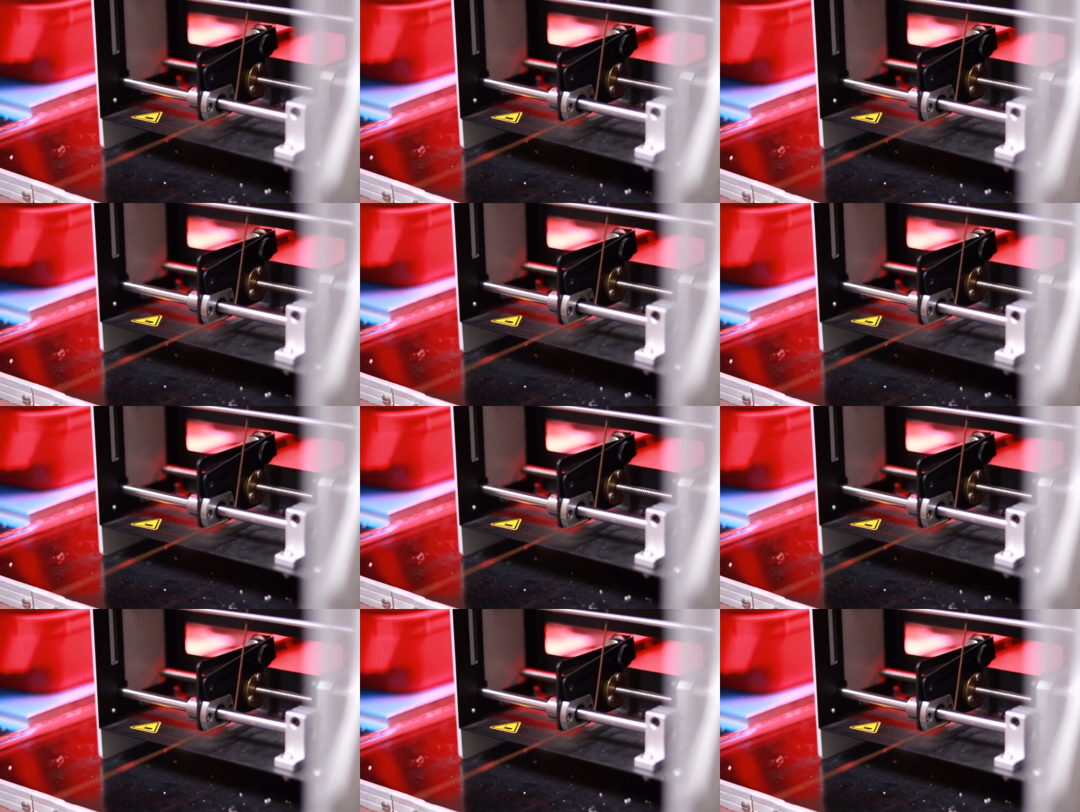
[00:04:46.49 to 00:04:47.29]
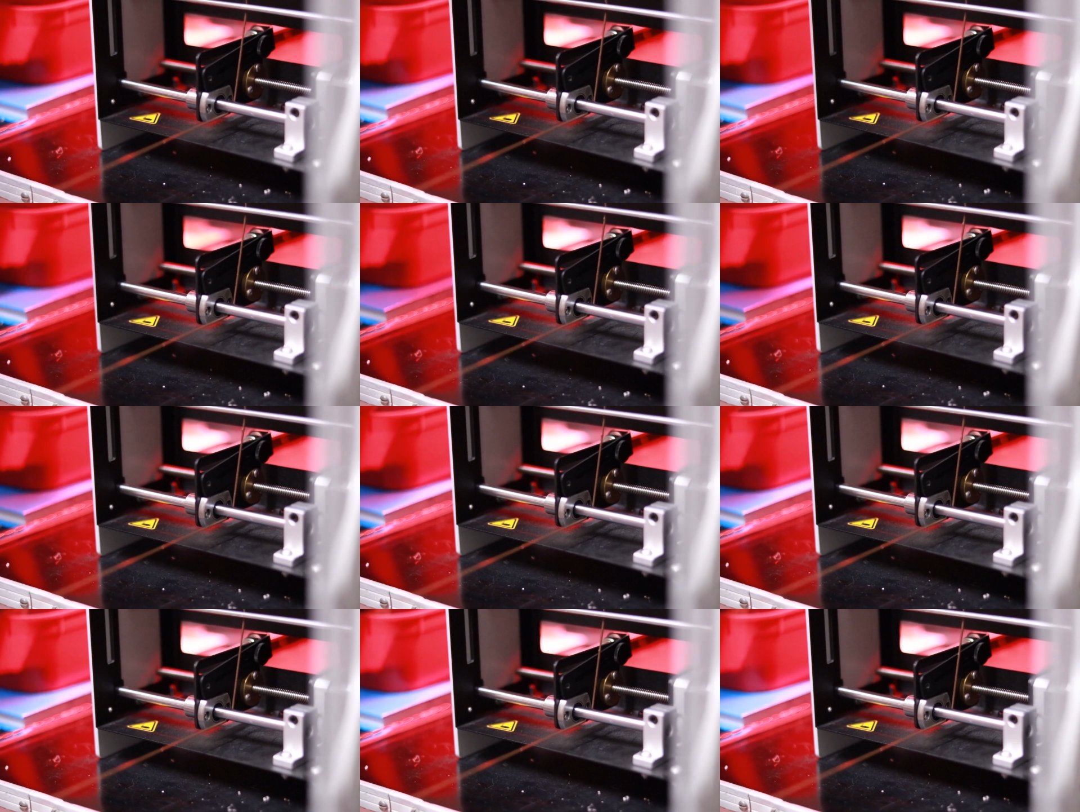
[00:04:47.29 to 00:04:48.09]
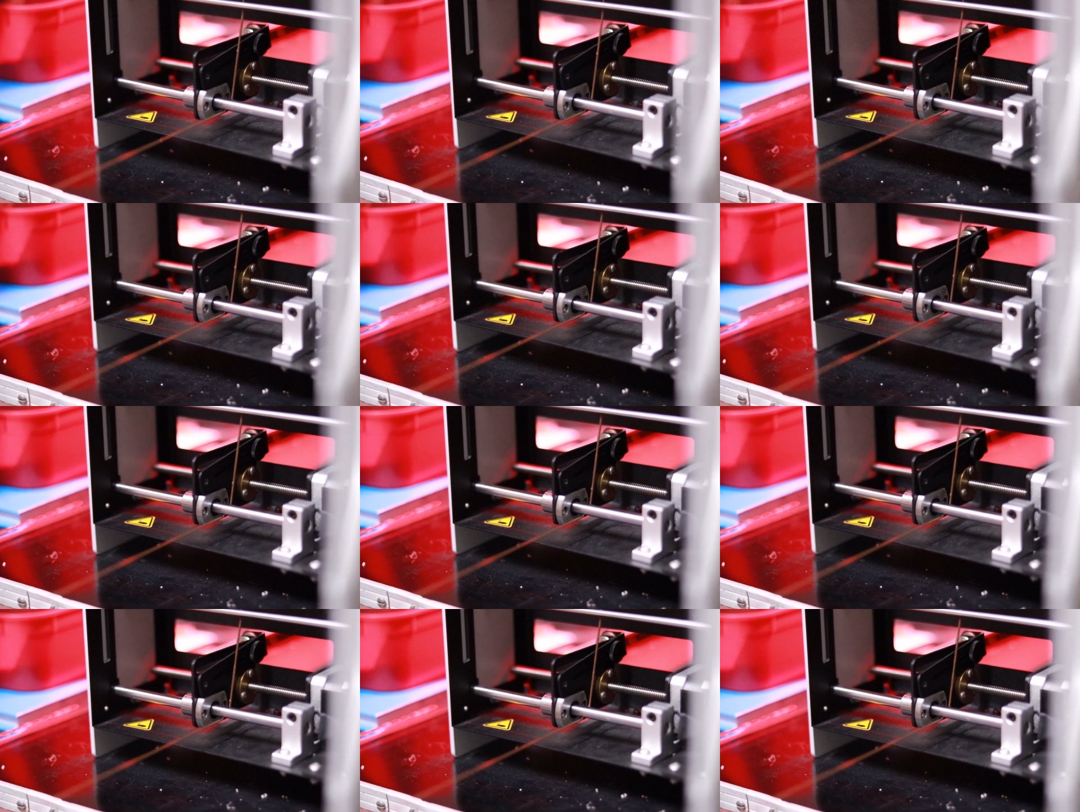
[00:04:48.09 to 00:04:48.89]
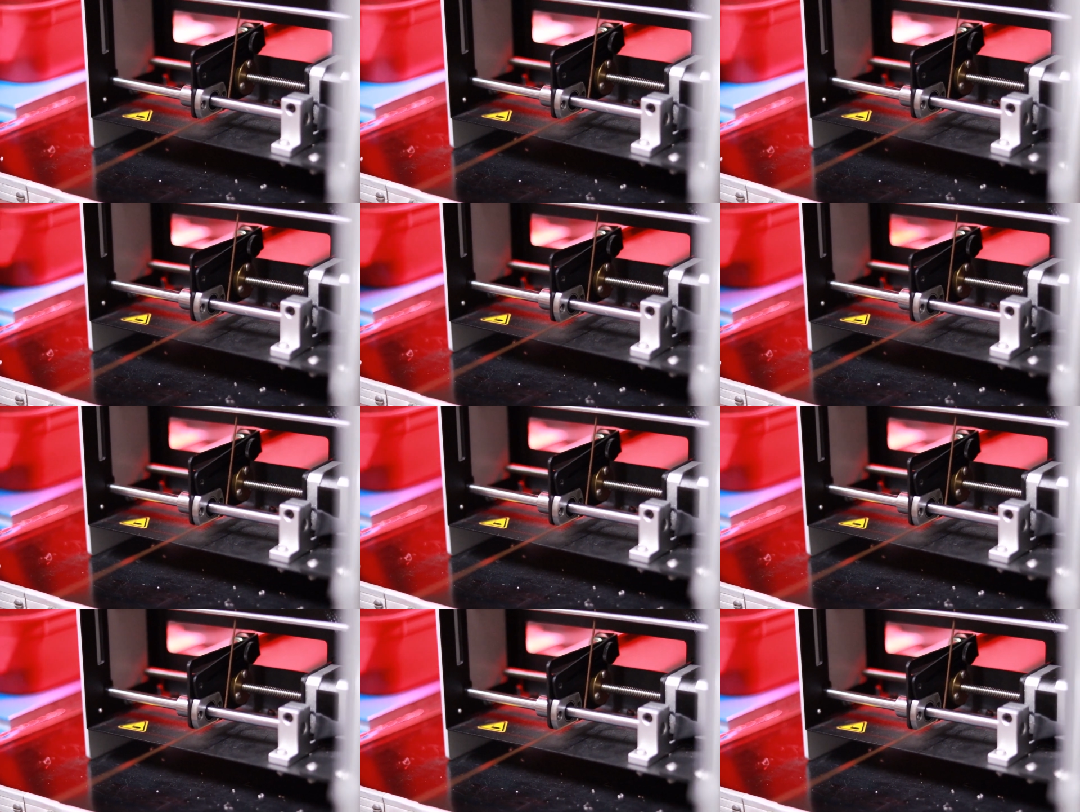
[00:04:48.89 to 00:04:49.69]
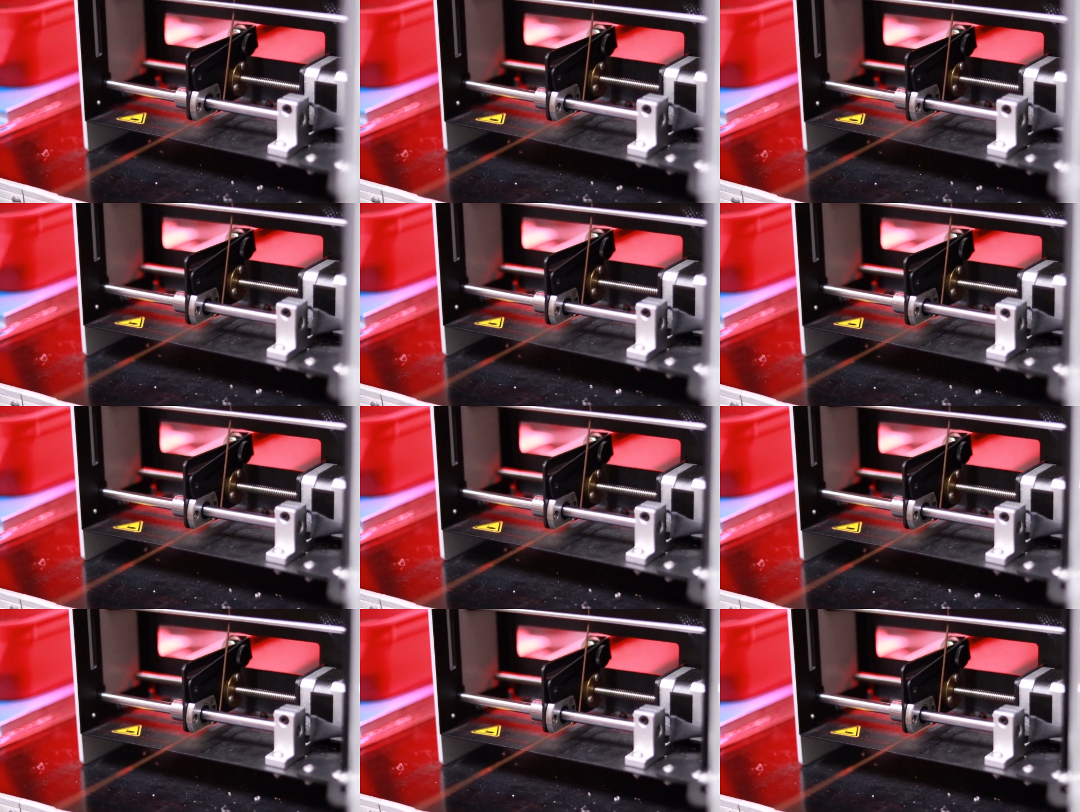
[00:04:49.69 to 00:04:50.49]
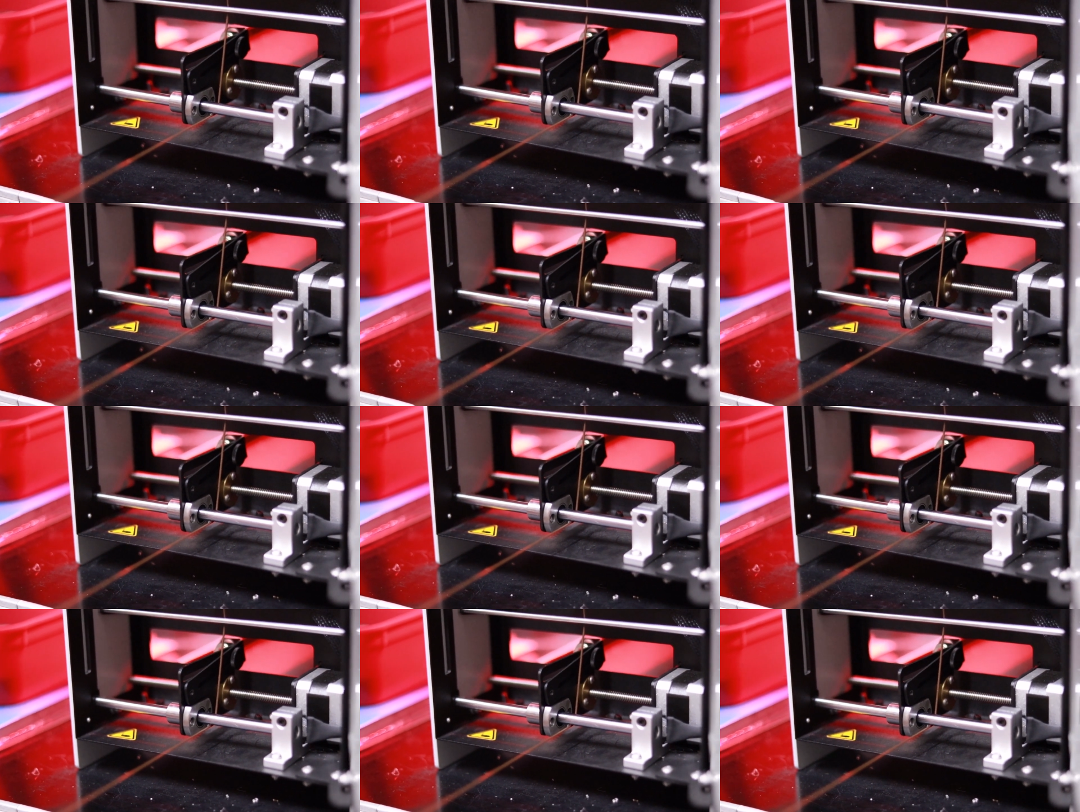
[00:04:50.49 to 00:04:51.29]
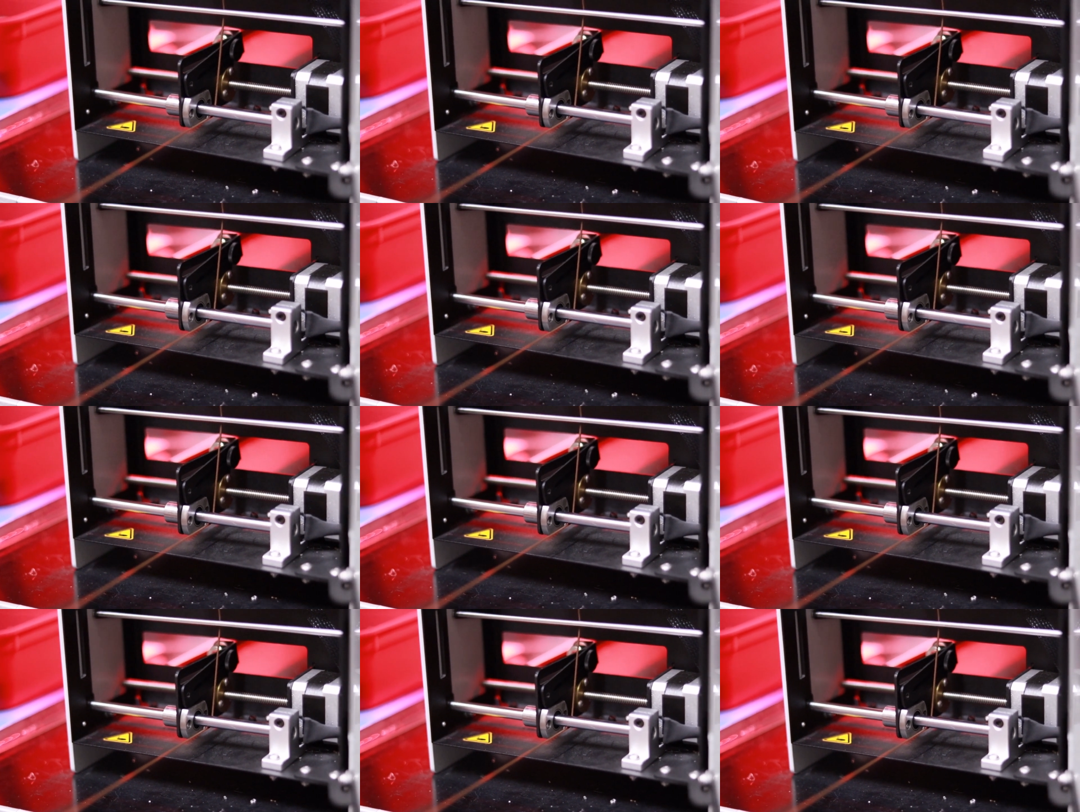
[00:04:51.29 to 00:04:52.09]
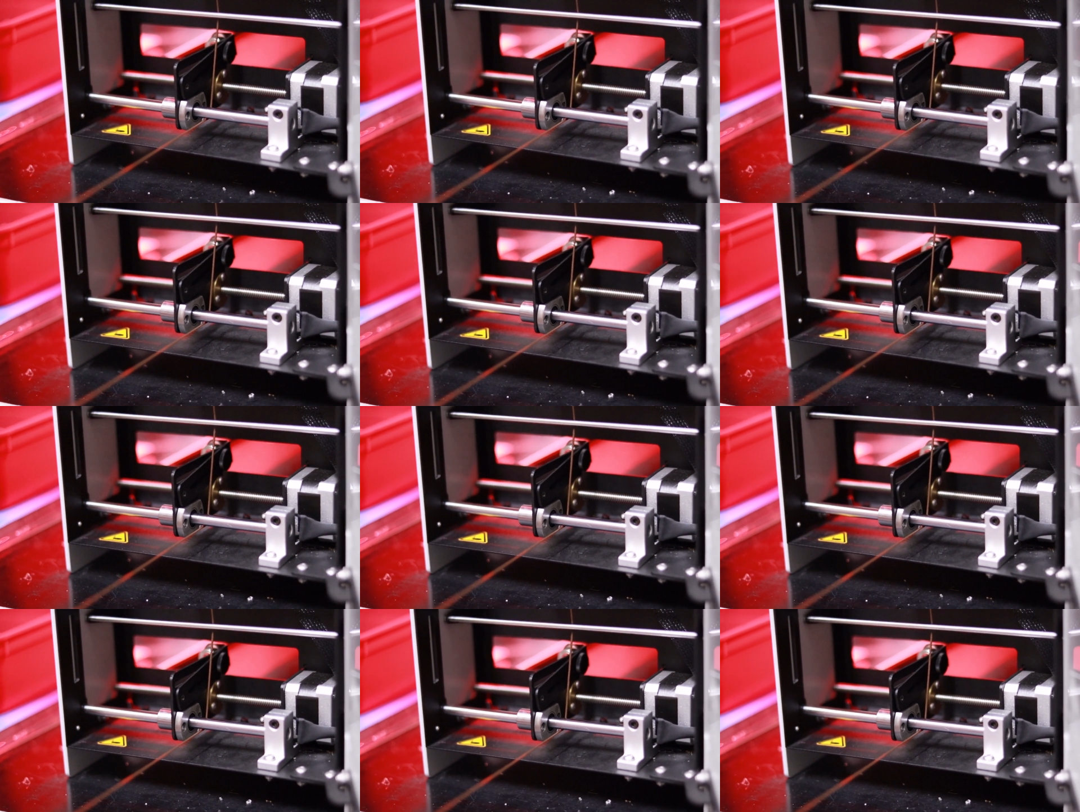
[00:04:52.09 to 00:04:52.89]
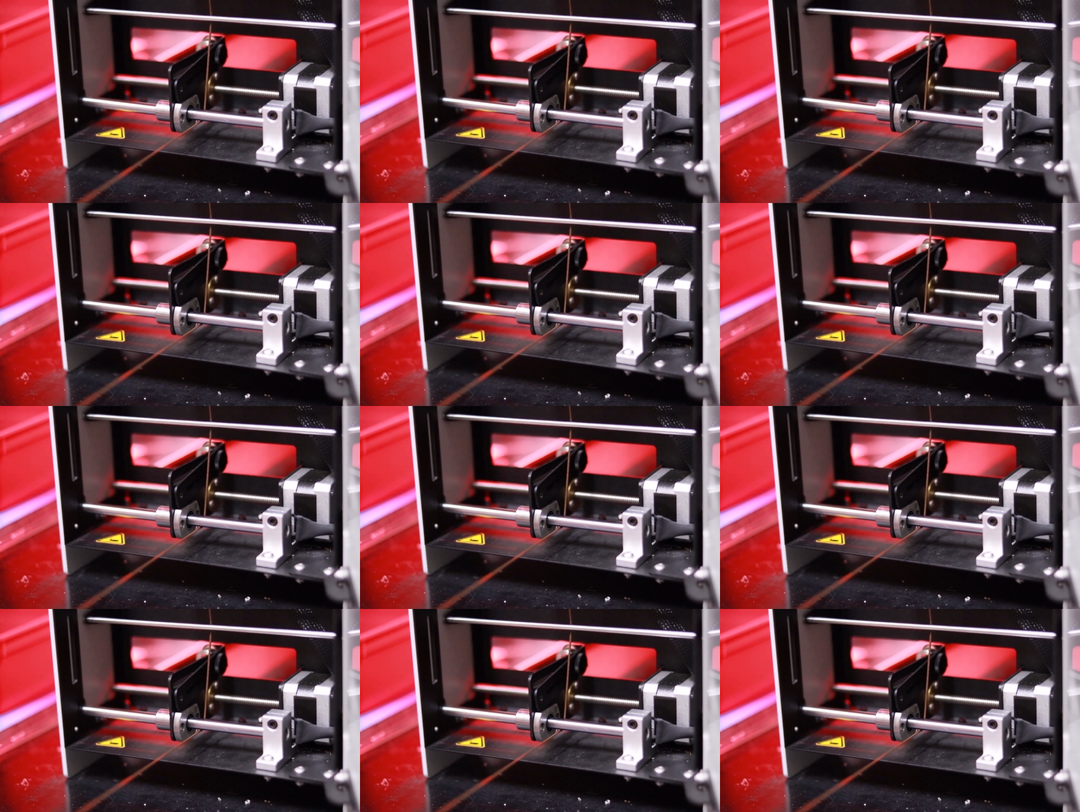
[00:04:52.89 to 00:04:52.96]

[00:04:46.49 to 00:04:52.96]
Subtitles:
Nobody's mouth can be seen.